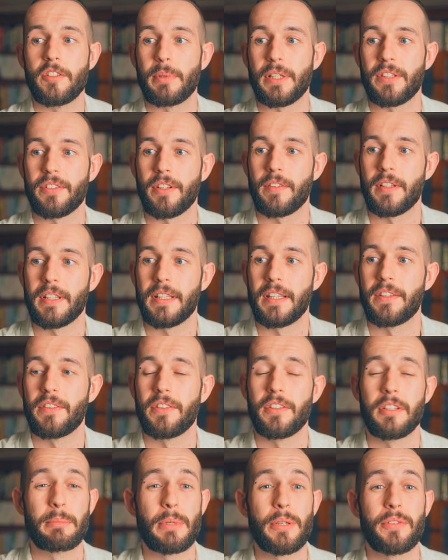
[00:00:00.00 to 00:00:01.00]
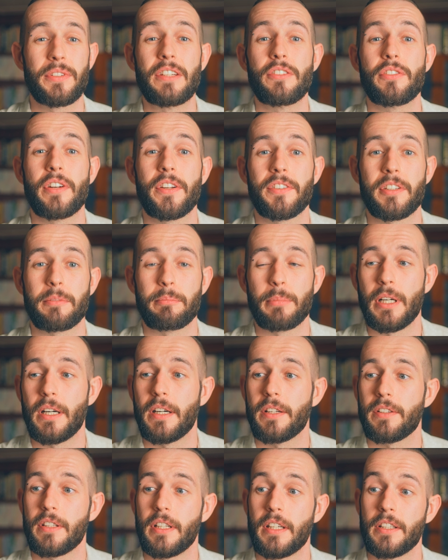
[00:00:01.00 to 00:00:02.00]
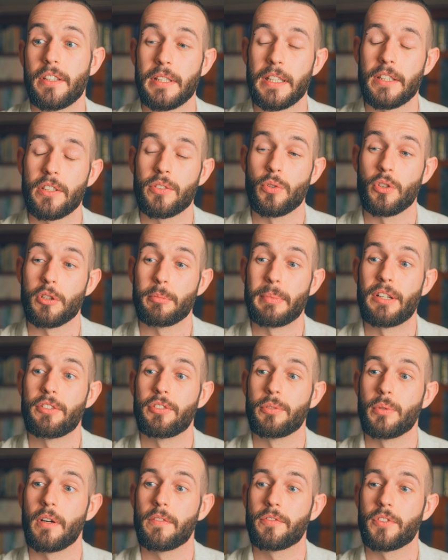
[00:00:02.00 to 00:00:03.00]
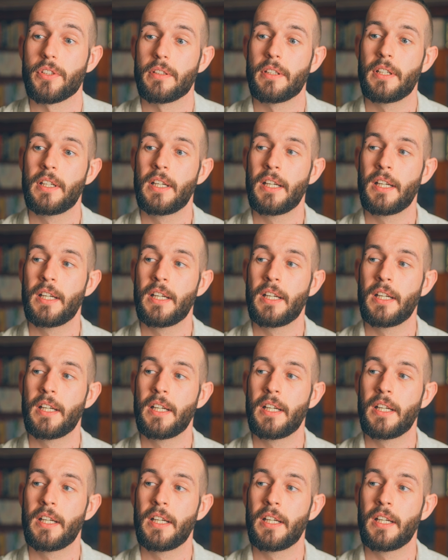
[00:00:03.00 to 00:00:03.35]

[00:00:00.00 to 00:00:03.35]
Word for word: because I think this is the most interesting part that I don't get to talk about too often.